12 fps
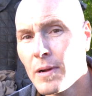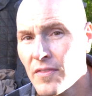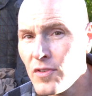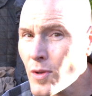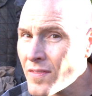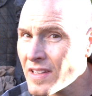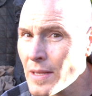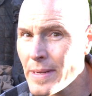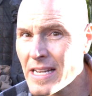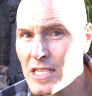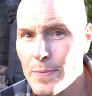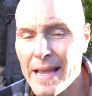But if you have
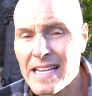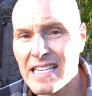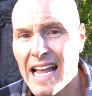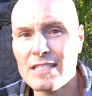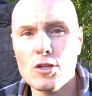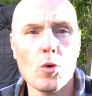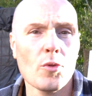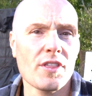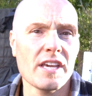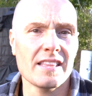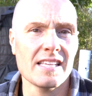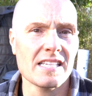limited space, I don't
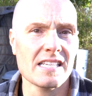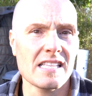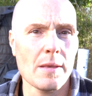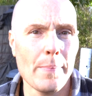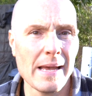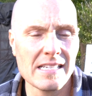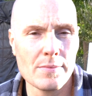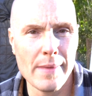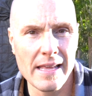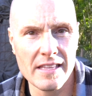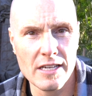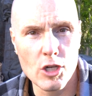think this is the best
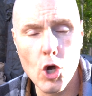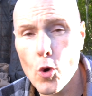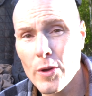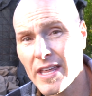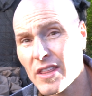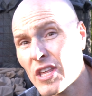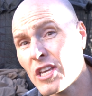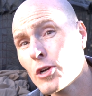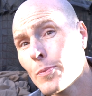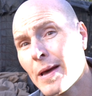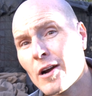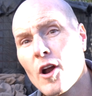method to go with. I think
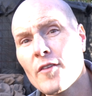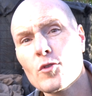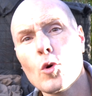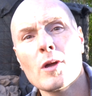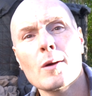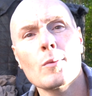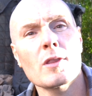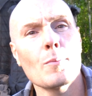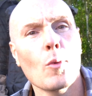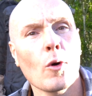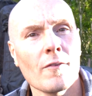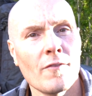you're better off going with a
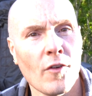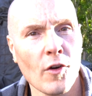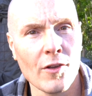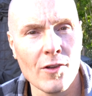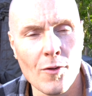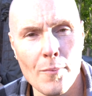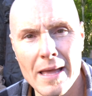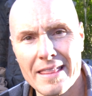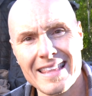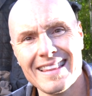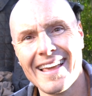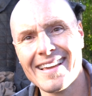more vertical
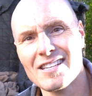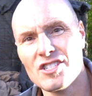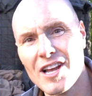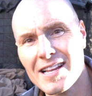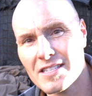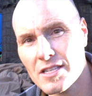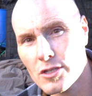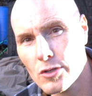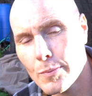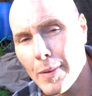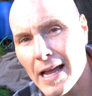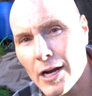method like a Johnson Su
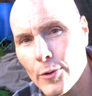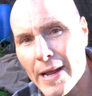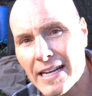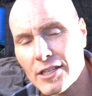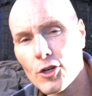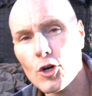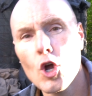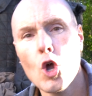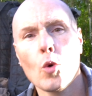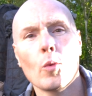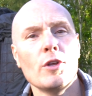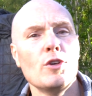bioreactor,
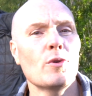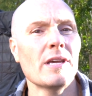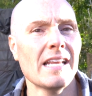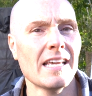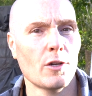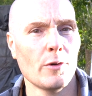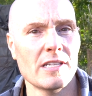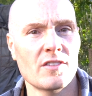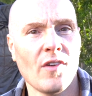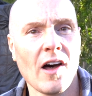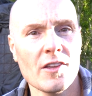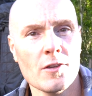where you can increase
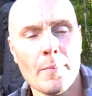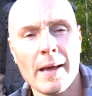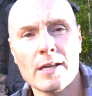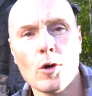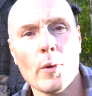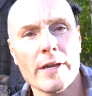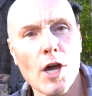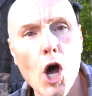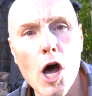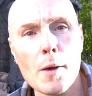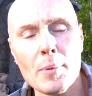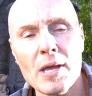volume by going
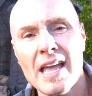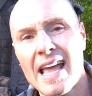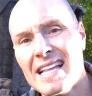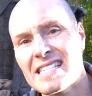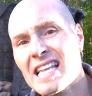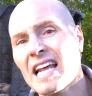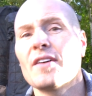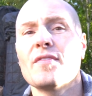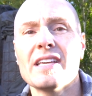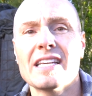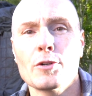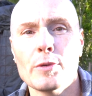up instead of
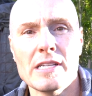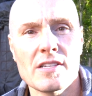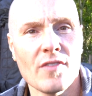increase